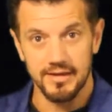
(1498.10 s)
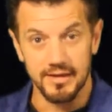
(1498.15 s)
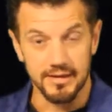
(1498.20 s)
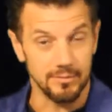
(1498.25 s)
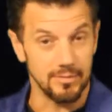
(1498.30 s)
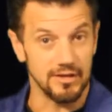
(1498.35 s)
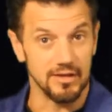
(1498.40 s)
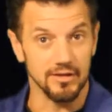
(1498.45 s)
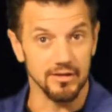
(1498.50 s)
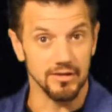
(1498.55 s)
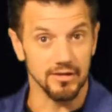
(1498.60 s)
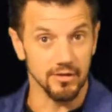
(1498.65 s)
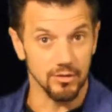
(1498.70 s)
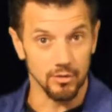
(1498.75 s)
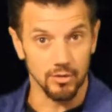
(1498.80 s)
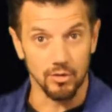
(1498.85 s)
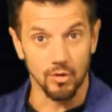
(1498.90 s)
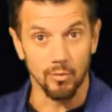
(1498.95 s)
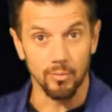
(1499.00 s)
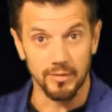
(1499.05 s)
it'd be good to go
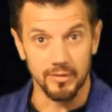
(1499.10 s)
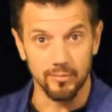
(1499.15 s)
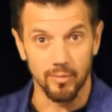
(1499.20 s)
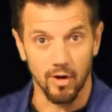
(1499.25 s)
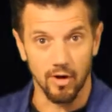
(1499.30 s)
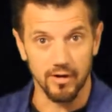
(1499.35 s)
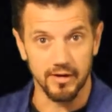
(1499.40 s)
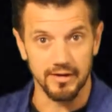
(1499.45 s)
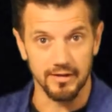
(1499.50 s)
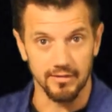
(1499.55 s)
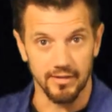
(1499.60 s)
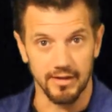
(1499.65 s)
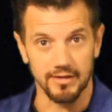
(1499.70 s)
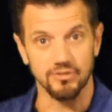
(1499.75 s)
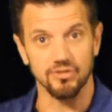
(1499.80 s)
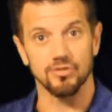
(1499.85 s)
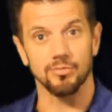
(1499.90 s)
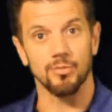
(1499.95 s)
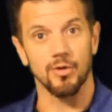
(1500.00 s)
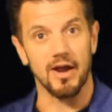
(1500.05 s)
to an open parking lot and just